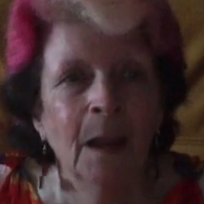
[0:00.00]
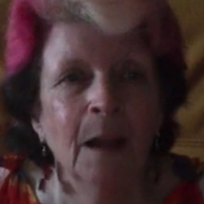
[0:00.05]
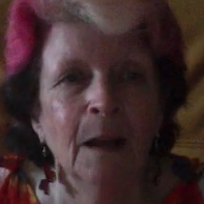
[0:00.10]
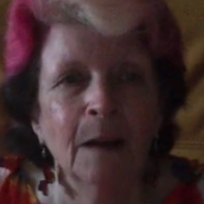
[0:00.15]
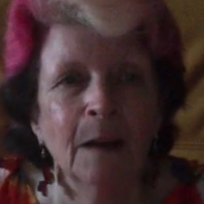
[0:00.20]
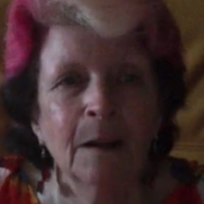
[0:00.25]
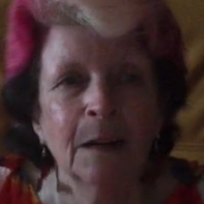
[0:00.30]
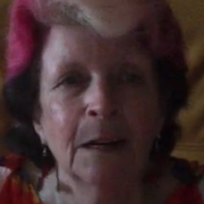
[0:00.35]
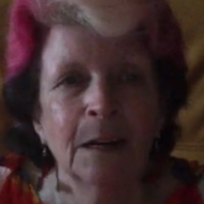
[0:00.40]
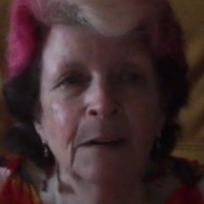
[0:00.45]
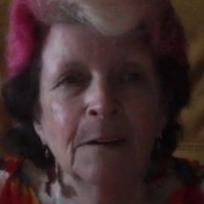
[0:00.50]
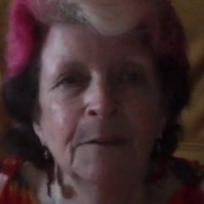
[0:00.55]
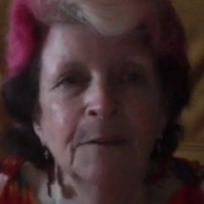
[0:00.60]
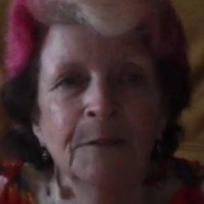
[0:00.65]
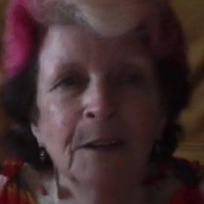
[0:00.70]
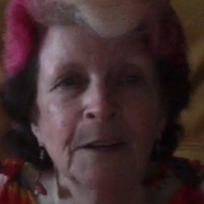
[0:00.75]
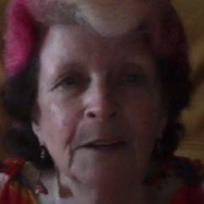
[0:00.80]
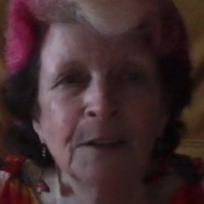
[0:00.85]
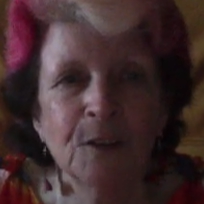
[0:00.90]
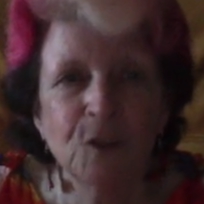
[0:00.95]

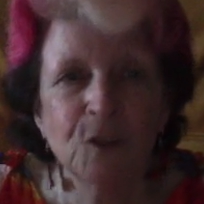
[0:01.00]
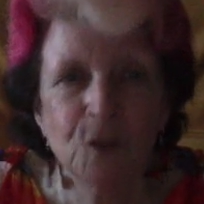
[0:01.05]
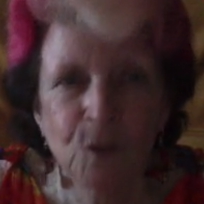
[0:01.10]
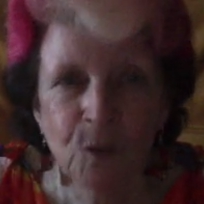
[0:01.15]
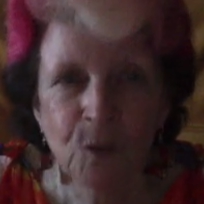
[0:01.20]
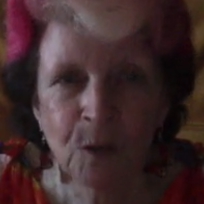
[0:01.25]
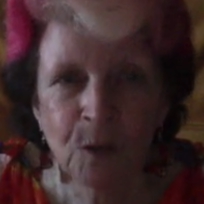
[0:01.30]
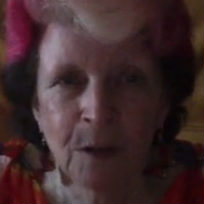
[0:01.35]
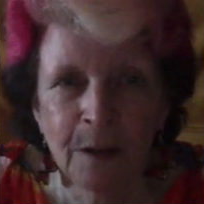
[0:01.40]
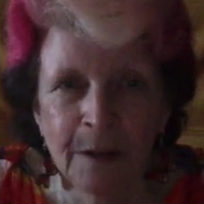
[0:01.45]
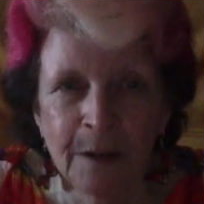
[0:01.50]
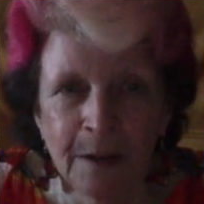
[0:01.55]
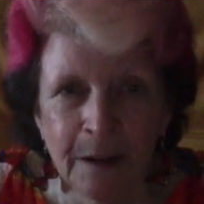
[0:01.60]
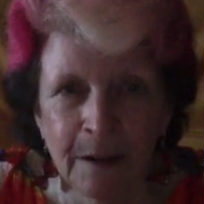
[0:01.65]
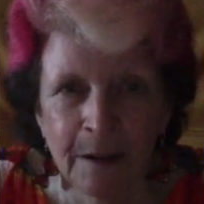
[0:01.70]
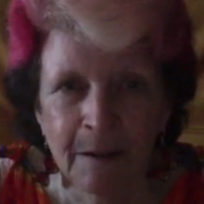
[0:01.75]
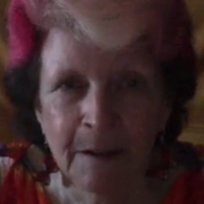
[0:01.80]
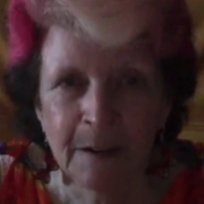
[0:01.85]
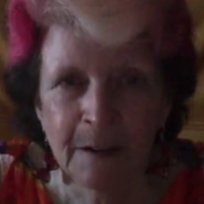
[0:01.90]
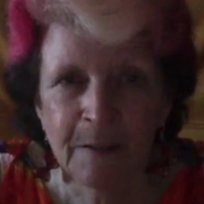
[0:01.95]
Clarify the shoreline
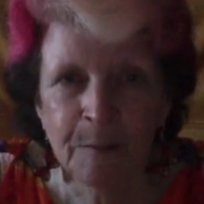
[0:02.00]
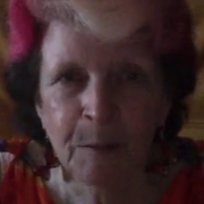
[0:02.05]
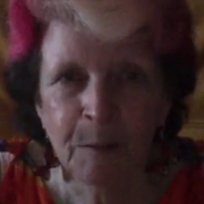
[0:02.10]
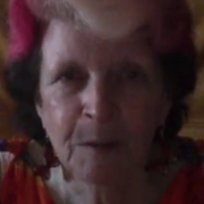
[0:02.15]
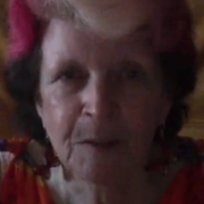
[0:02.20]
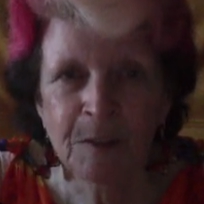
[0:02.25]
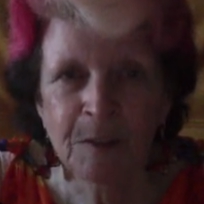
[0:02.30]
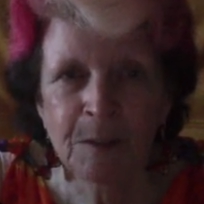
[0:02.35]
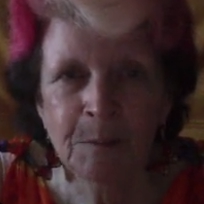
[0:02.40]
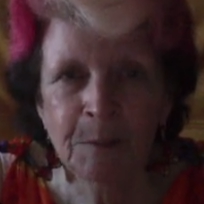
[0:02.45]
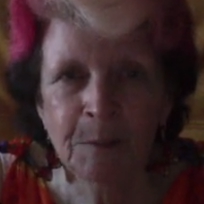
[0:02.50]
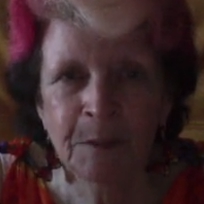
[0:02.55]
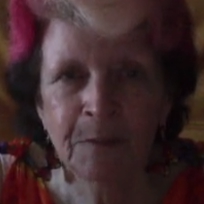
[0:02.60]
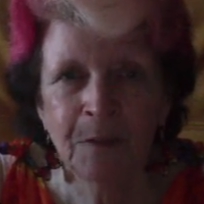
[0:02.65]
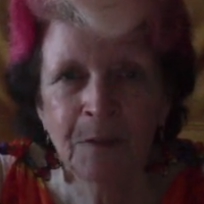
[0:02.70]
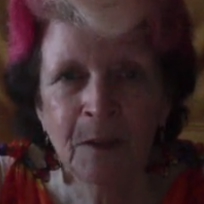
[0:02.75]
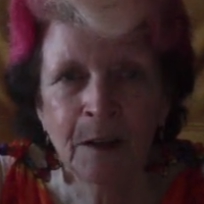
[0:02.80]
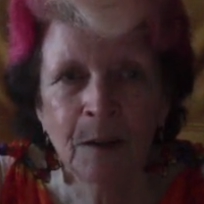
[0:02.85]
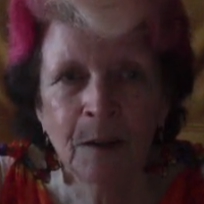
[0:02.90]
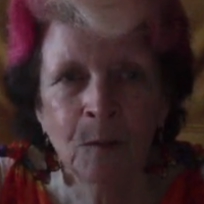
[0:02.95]
narrative by
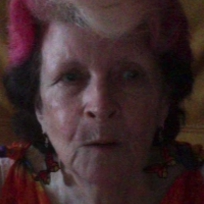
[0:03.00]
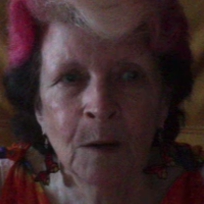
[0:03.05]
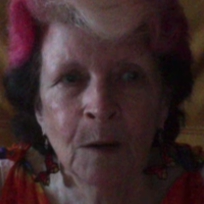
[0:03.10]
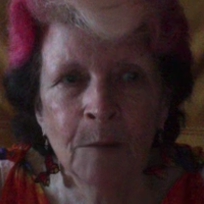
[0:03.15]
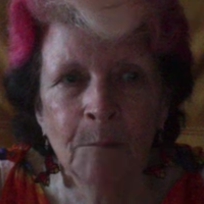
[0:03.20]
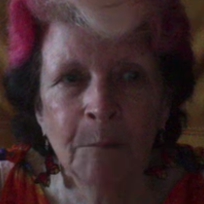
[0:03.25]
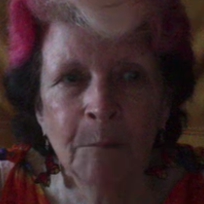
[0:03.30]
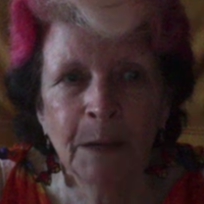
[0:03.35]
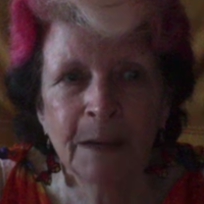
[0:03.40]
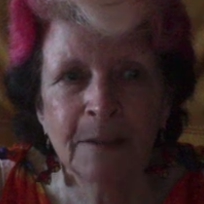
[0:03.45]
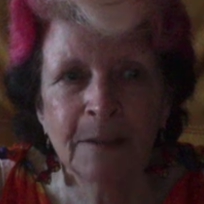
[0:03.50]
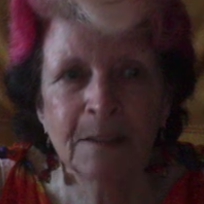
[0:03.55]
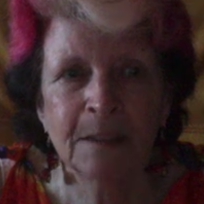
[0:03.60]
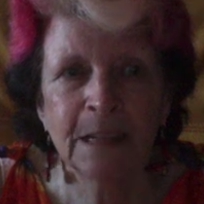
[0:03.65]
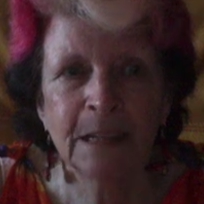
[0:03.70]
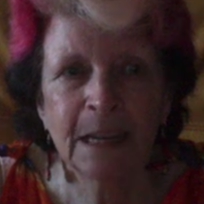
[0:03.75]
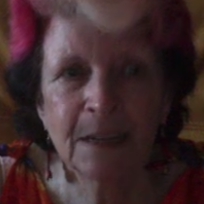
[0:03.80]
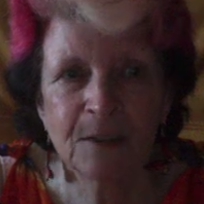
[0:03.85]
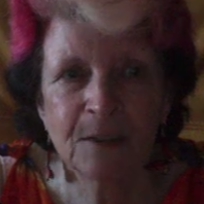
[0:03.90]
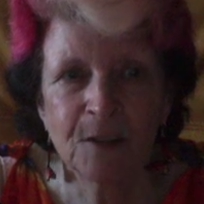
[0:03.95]
simplifying one base
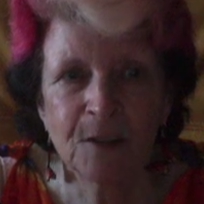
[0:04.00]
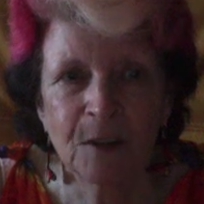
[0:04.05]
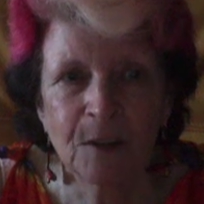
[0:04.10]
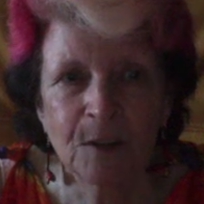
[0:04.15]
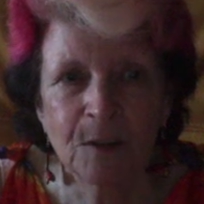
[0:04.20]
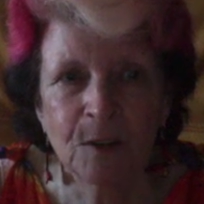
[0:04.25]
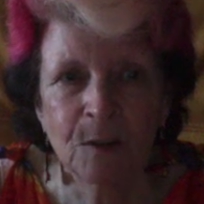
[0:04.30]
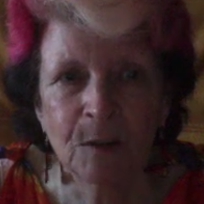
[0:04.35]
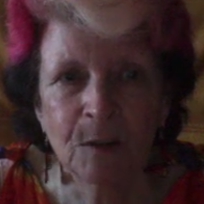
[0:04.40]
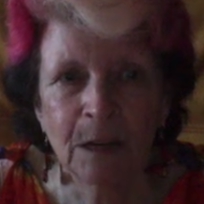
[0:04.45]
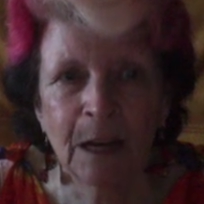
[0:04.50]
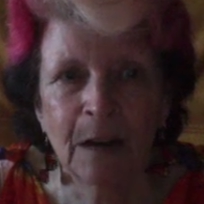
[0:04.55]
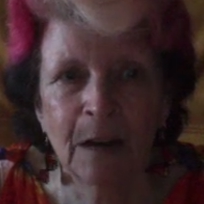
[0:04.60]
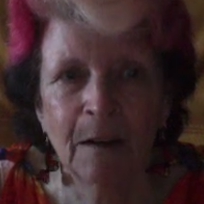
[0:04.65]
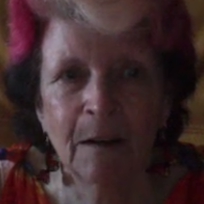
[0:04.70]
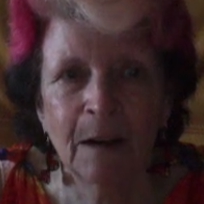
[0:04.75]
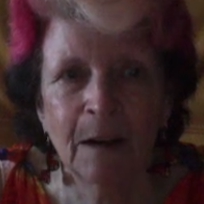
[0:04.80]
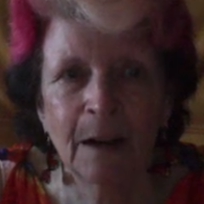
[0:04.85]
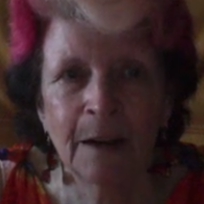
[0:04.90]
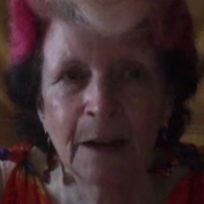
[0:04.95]
texture to allow
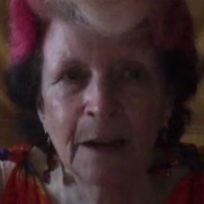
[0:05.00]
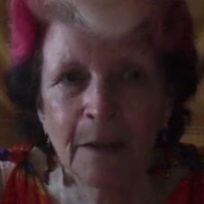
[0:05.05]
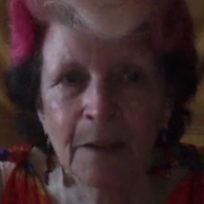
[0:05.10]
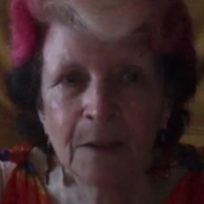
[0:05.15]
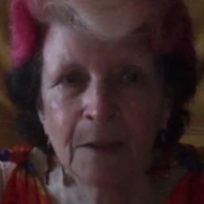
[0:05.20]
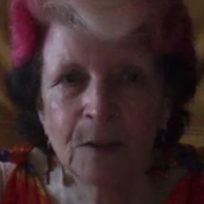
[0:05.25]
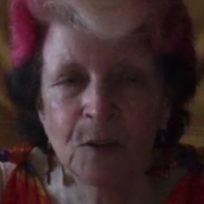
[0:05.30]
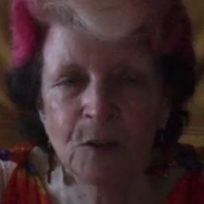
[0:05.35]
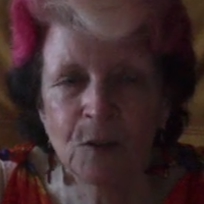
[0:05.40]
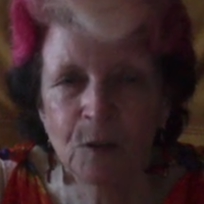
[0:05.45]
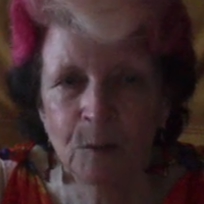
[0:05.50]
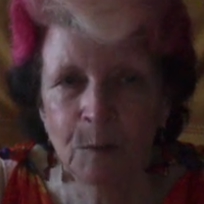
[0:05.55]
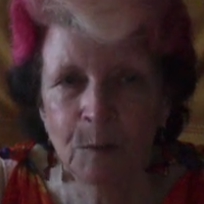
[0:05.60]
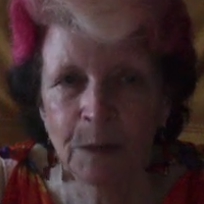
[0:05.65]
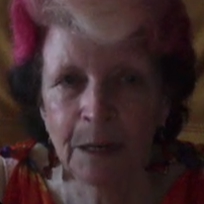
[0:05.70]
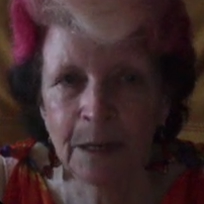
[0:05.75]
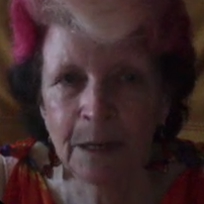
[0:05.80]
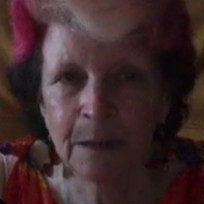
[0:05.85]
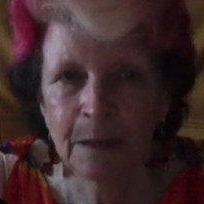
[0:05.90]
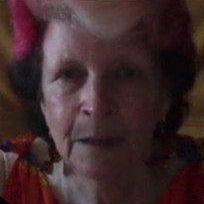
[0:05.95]
another to dominate.